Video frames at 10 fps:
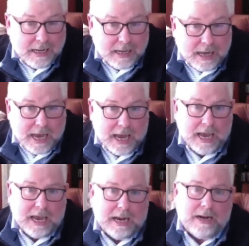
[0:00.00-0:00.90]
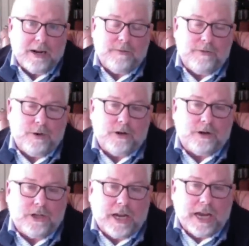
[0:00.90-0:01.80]
And if you
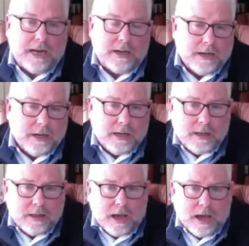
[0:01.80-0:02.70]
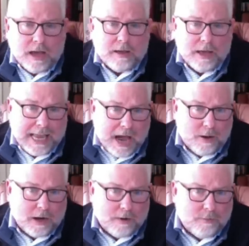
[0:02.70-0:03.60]
understand
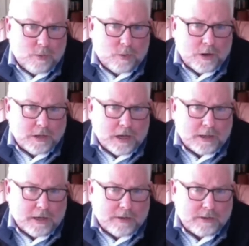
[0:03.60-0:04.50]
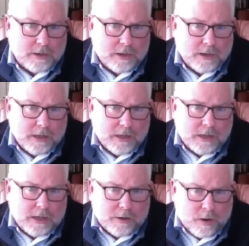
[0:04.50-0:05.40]
accounting for utilities
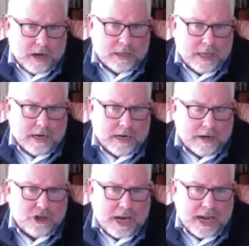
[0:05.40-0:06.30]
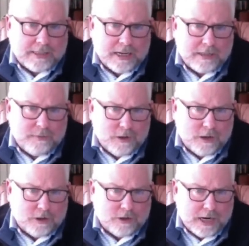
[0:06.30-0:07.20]
and regulated energy assets, if you
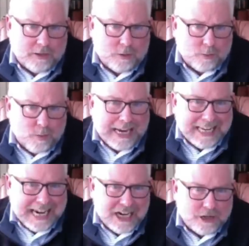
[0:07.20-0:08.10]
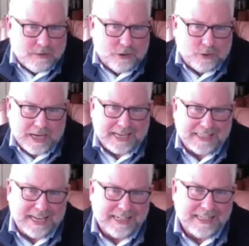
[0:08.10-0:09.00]
understand the regulation of those
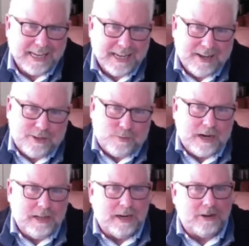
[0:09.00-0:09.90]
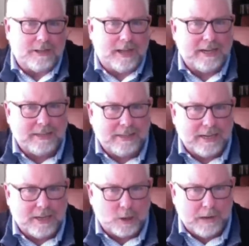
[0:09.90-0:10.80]
assets, the regulators like to
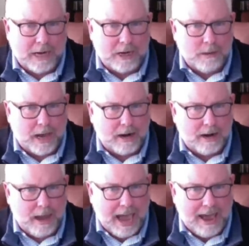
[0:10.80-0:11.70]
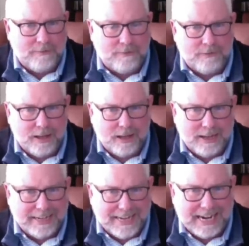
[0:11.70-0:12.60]
see you spend about half
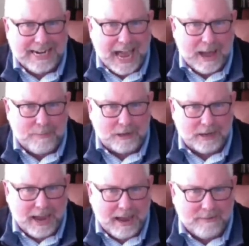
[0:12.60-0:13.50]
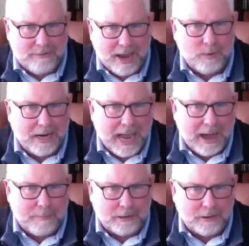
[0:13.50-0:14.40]
debt capital and half equity
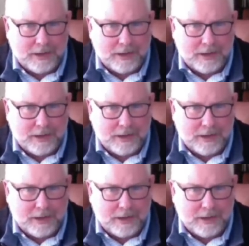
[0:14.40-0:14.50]
capital in the